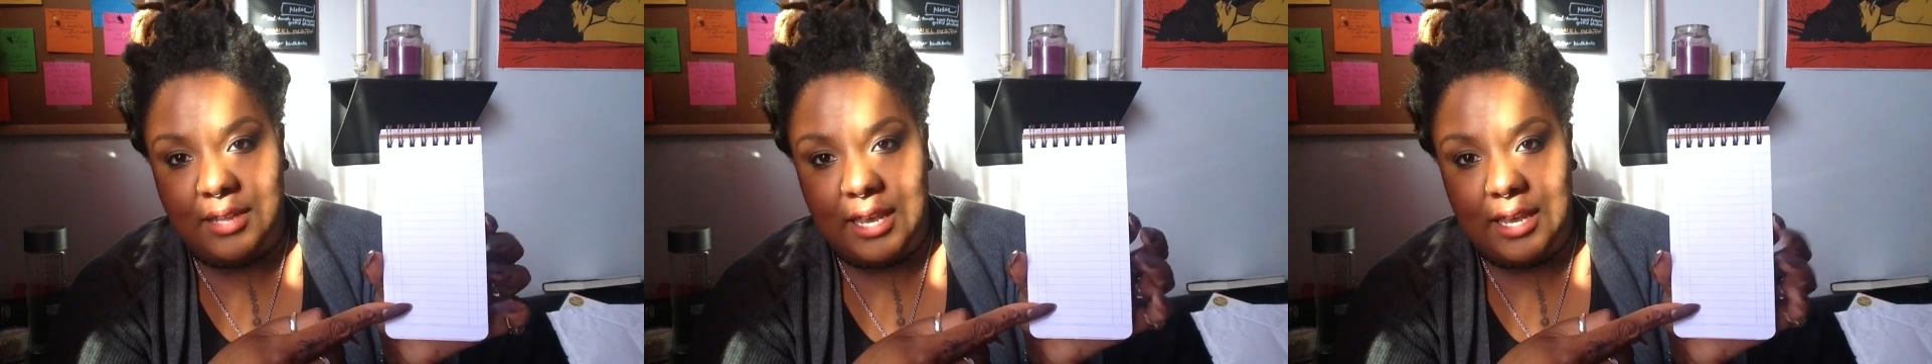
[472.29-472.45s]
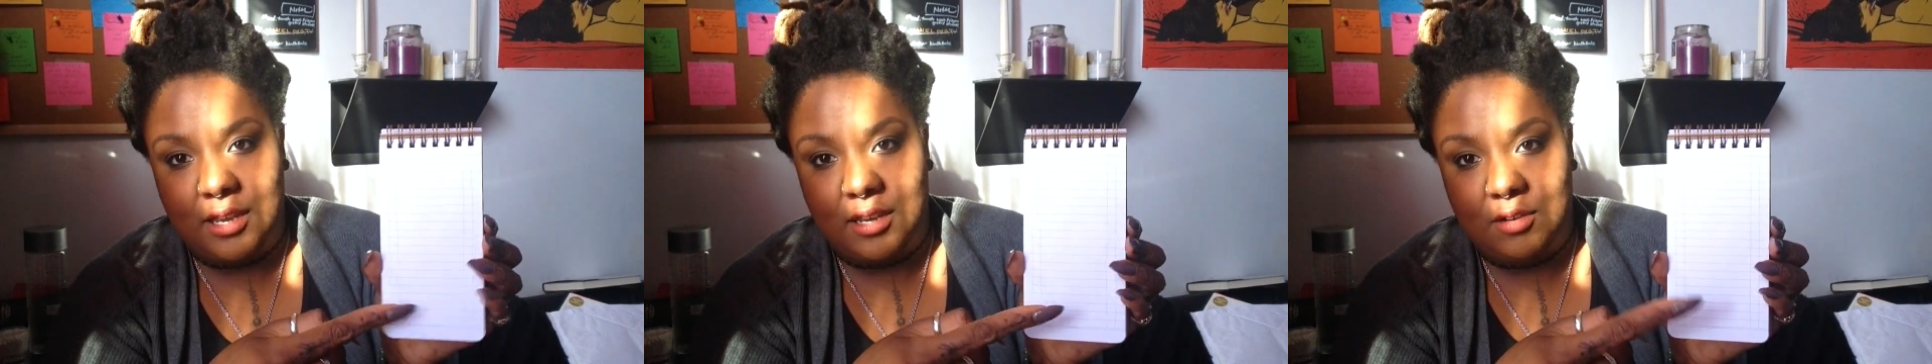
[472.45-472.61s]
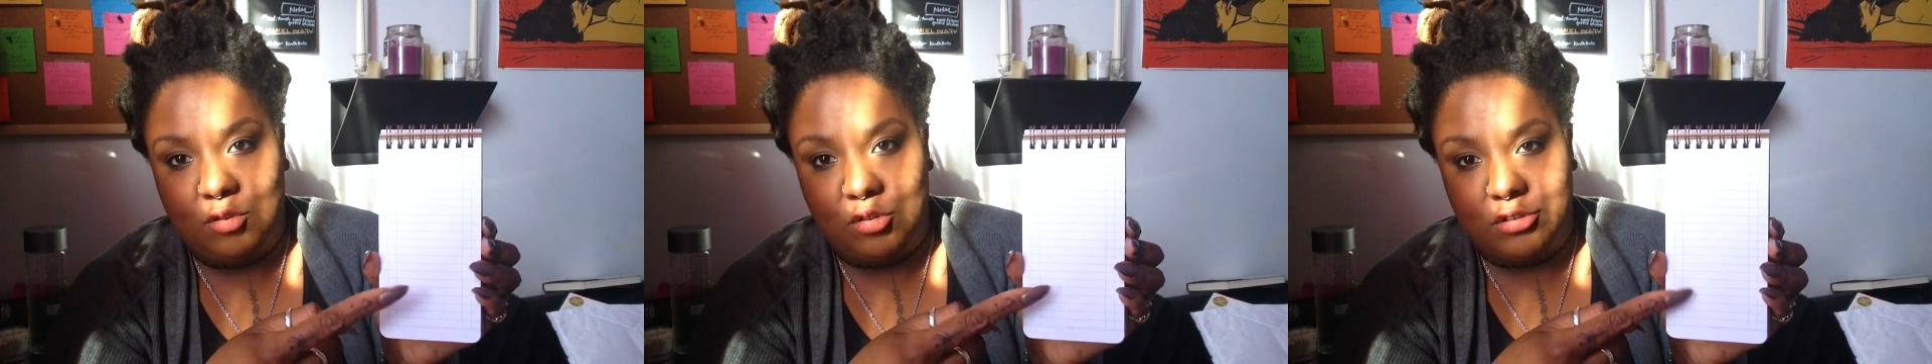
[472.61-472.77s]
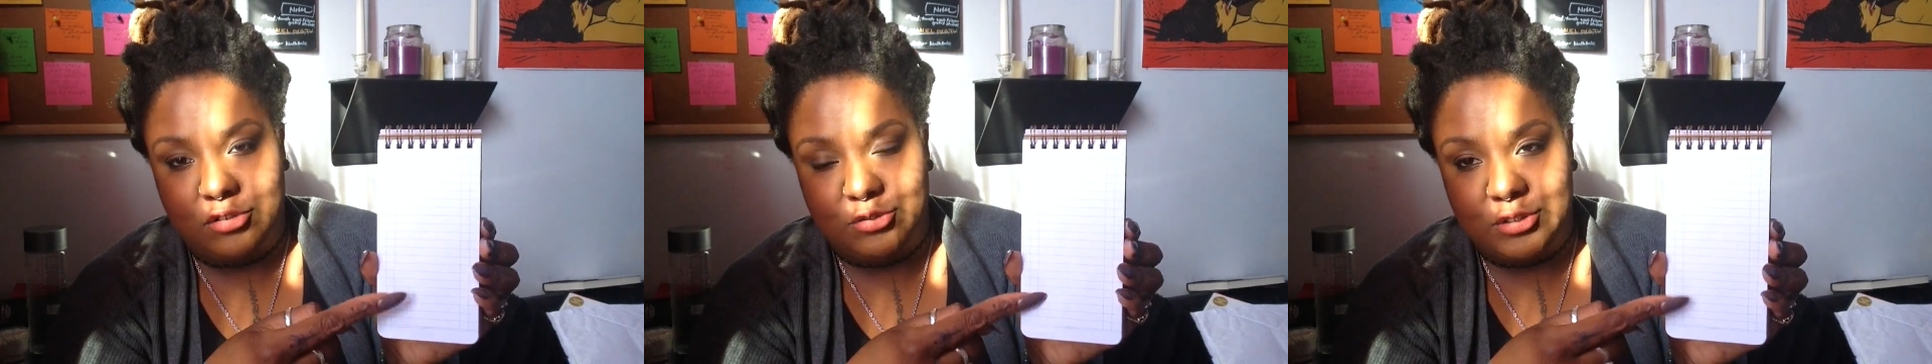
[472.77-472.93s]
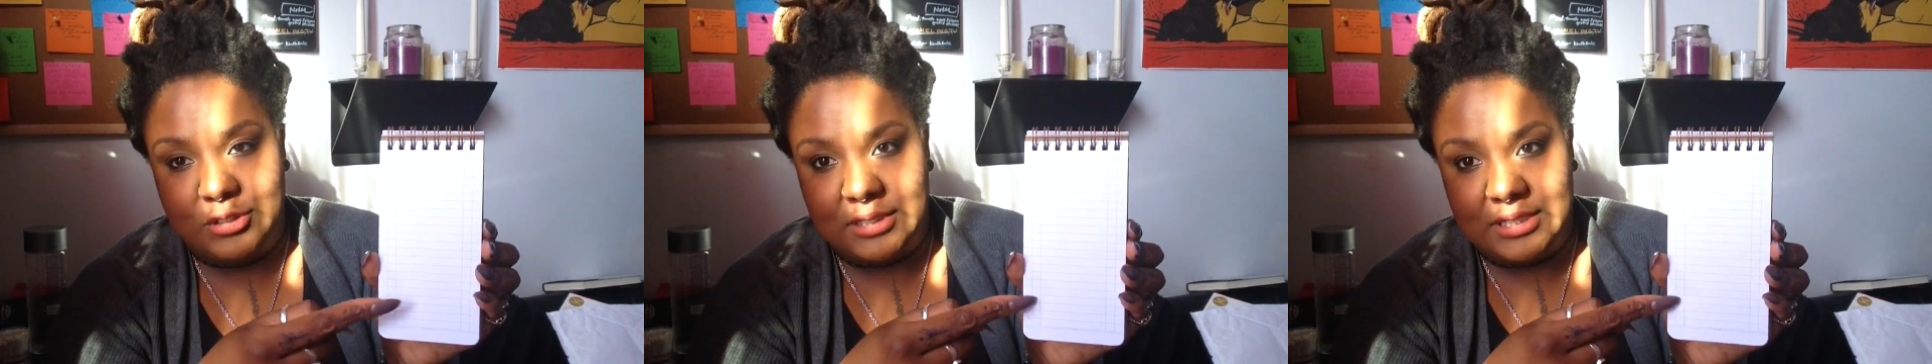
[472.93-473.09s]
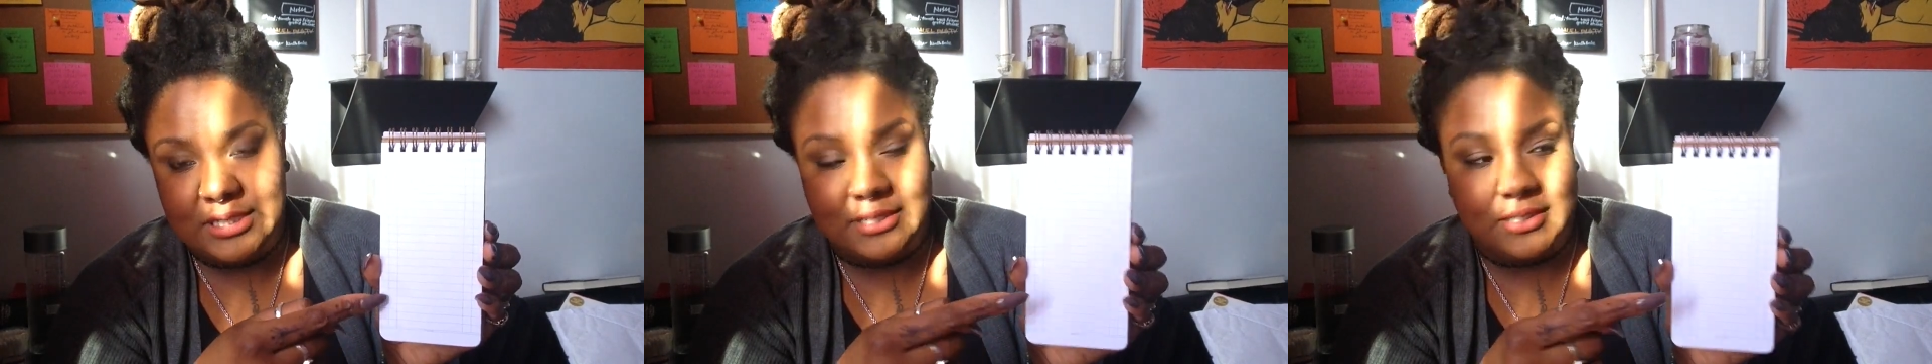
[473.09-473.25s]
like
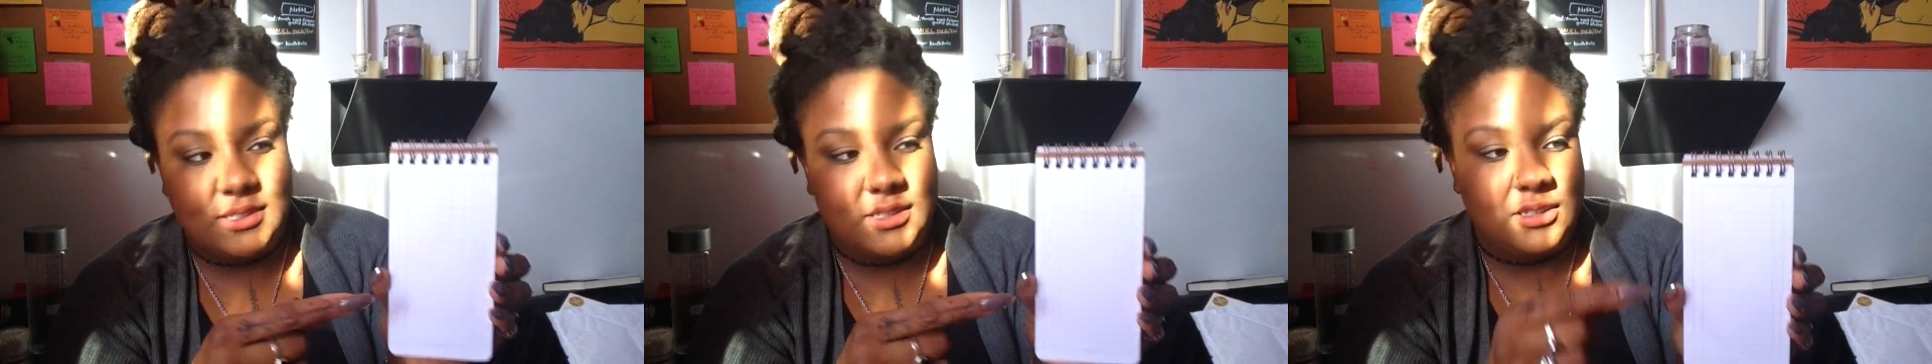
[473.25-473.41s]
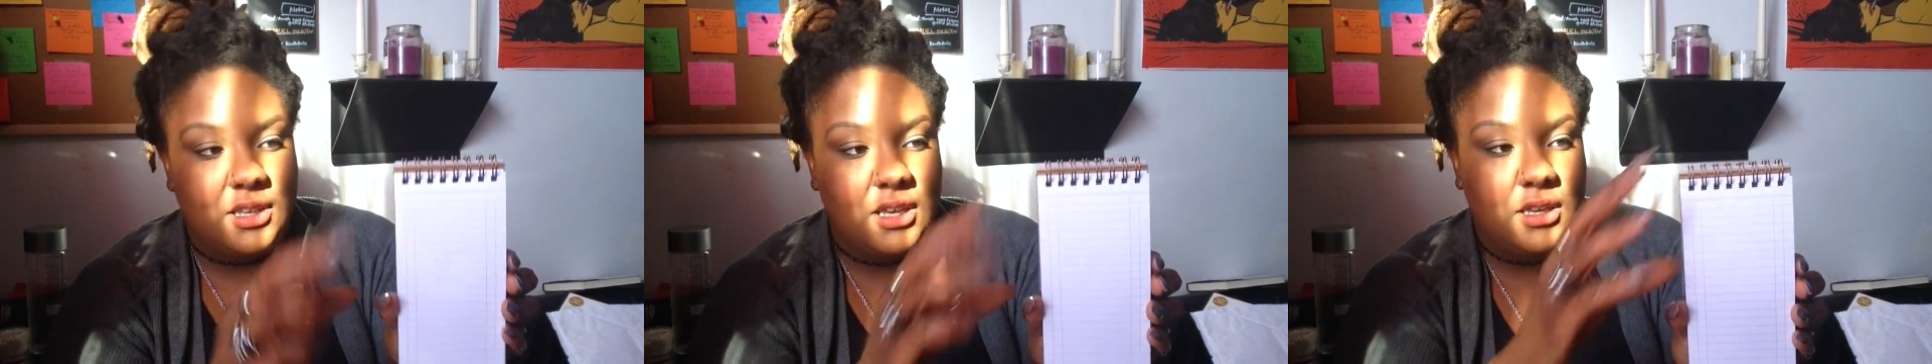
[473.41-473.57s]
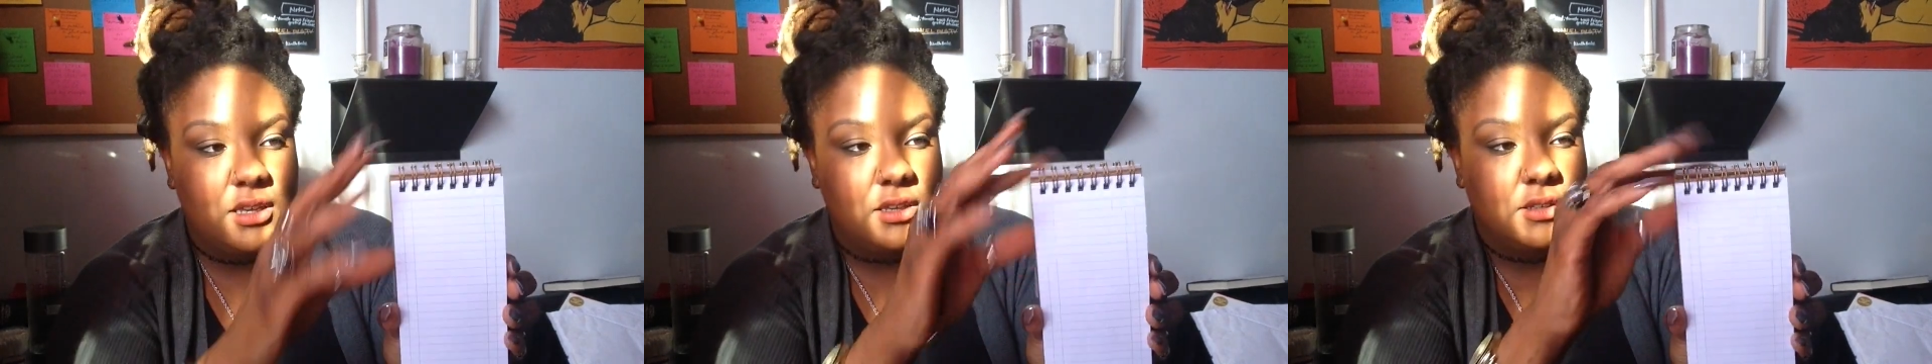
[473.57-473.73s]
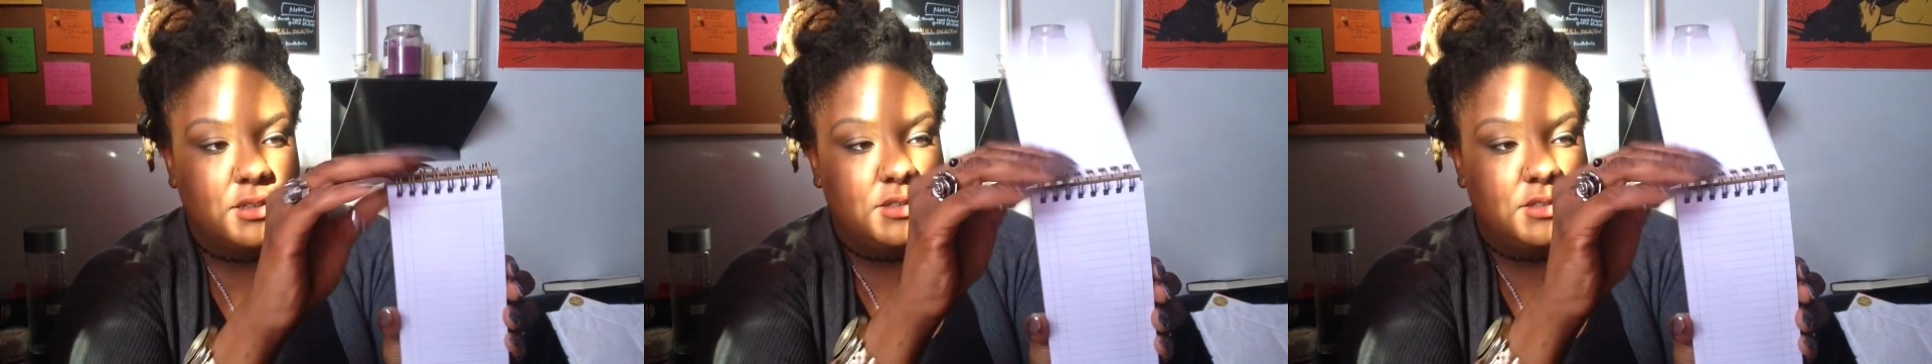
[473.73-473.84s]
grocery lists and things.